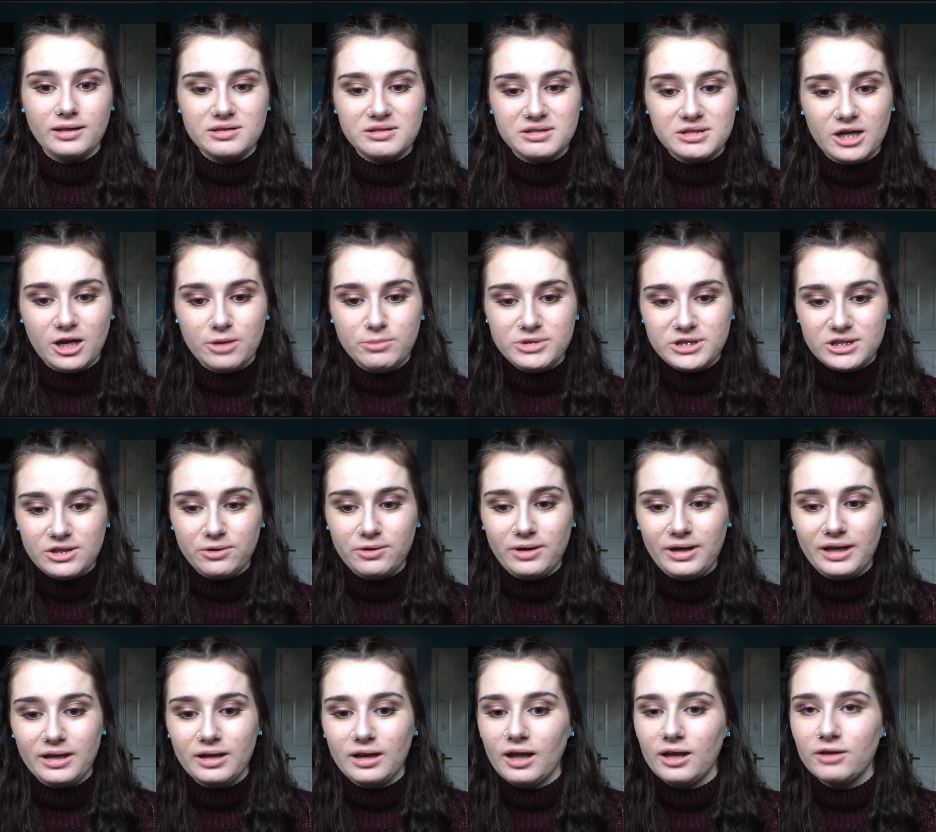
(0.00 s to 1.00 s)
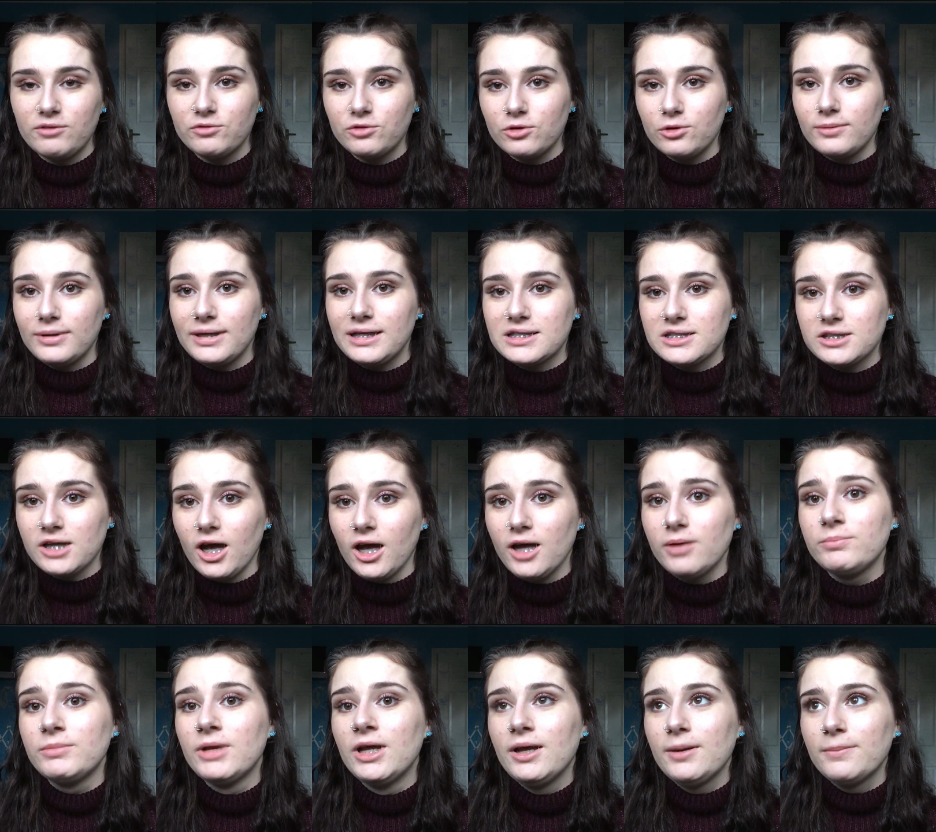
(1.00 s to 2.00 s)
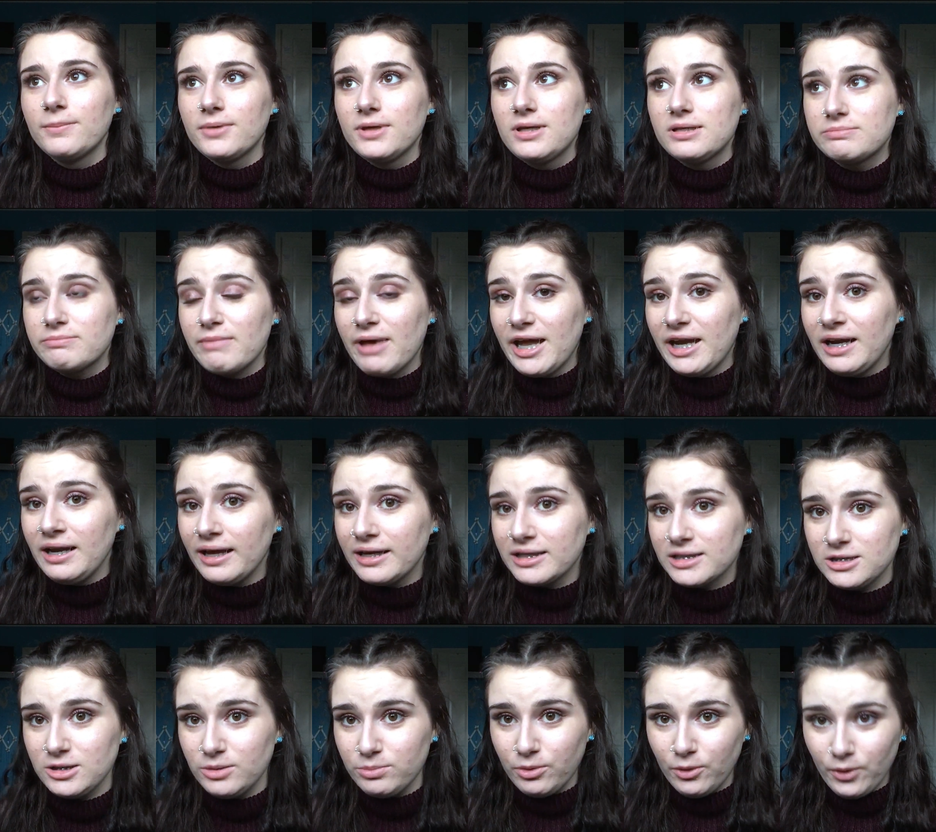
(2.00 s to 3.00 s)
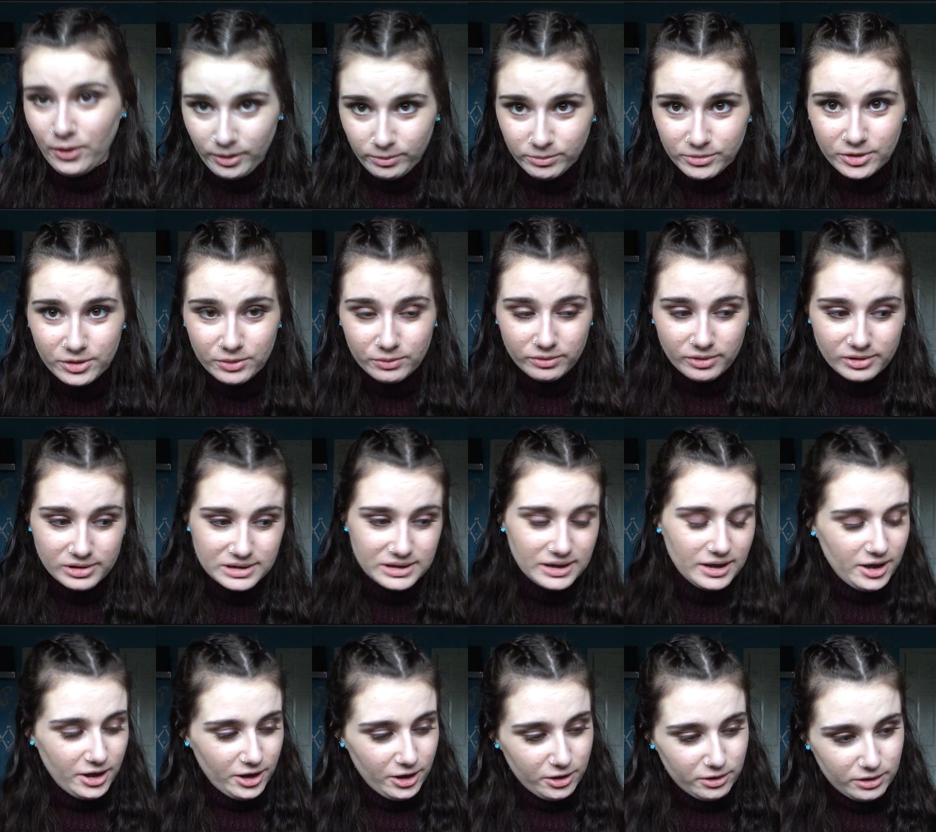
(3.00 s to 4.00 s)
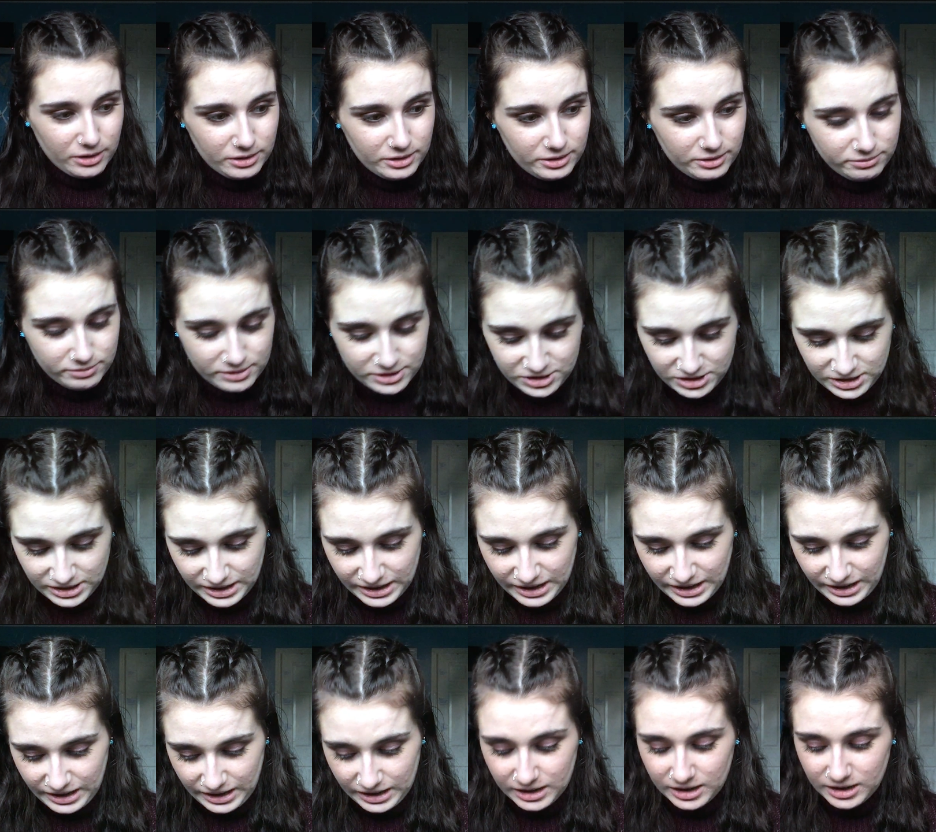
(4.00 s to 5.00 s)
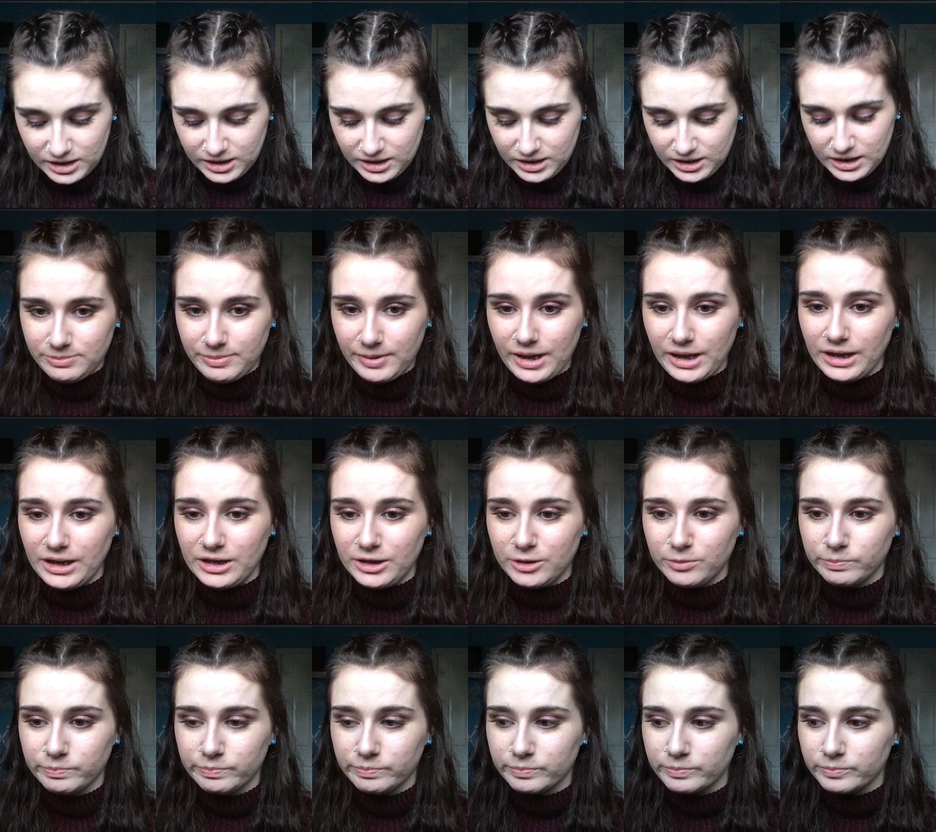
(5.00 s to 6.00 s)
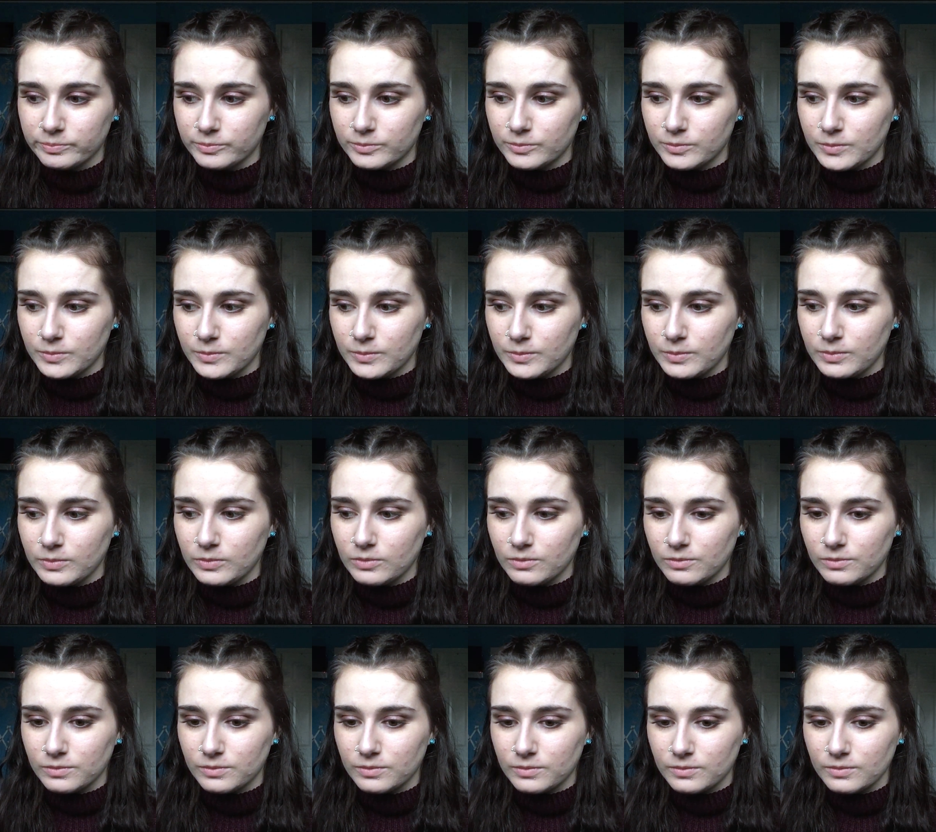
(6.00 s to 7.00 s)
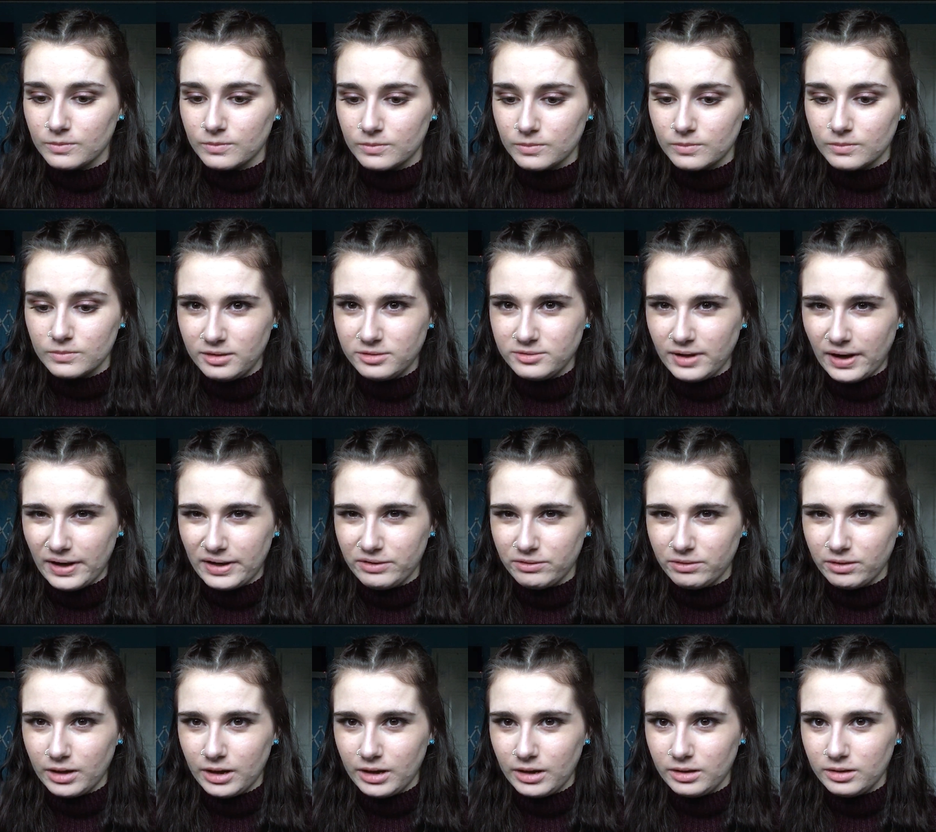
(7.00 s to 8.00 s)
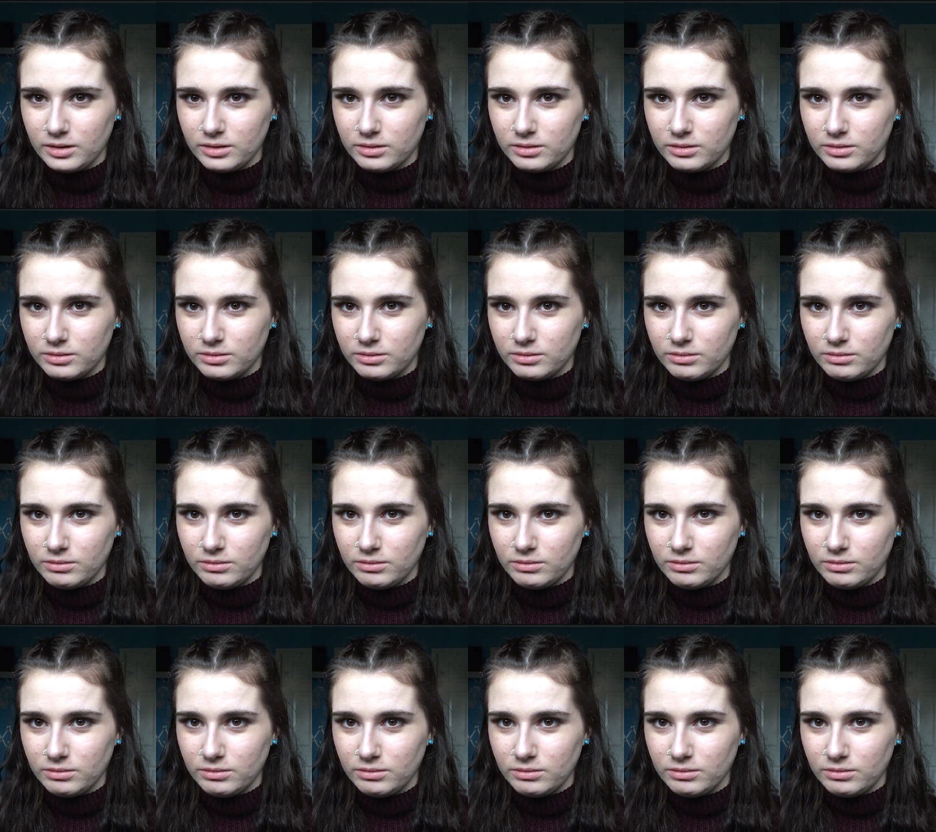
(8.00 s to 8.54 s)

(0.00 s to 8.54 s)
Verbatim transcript: and this time it's only in like four weeks time, because my next appointment was originally going to be eighth of January,